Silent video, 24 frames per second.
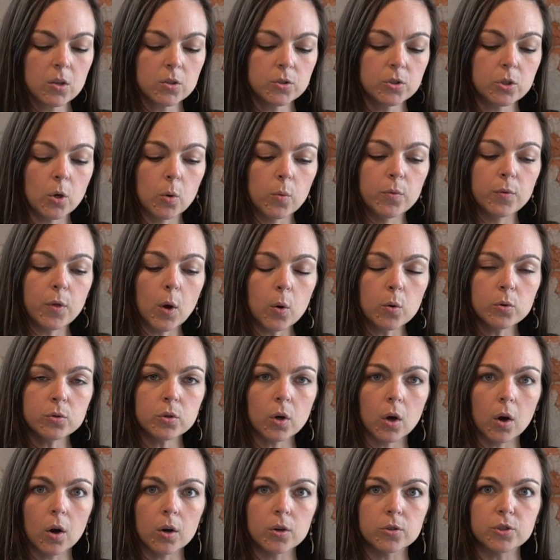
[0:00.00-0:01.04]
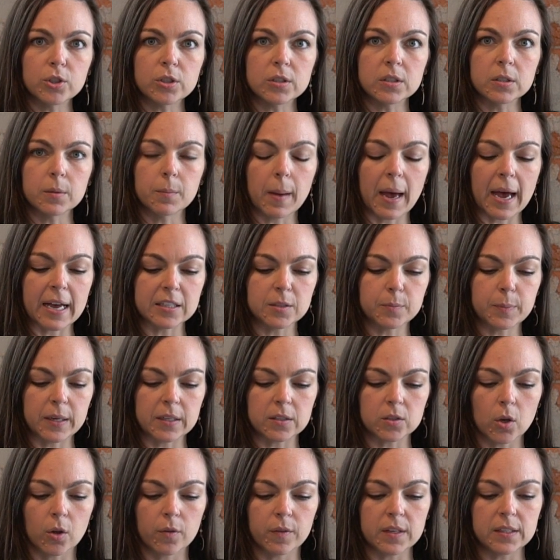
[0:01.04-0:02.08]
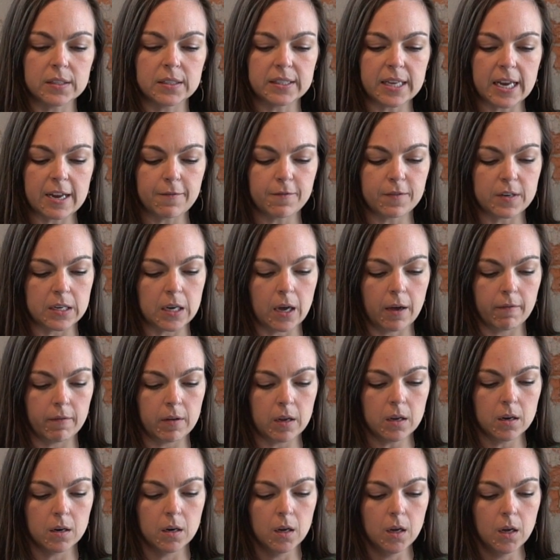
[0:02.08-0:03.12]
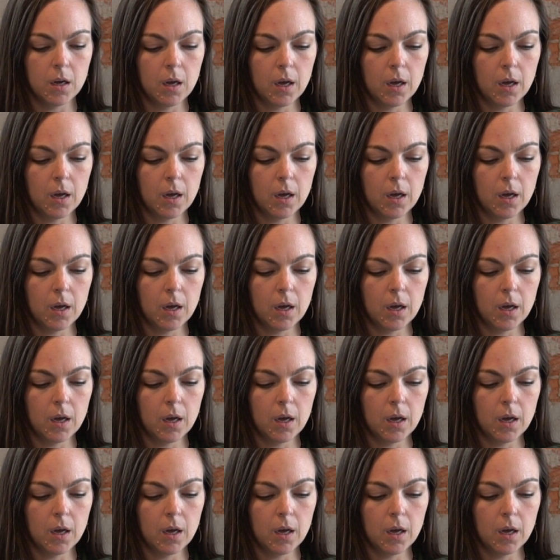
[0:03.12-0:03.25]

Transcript: So those are just some aspects on the safety of it.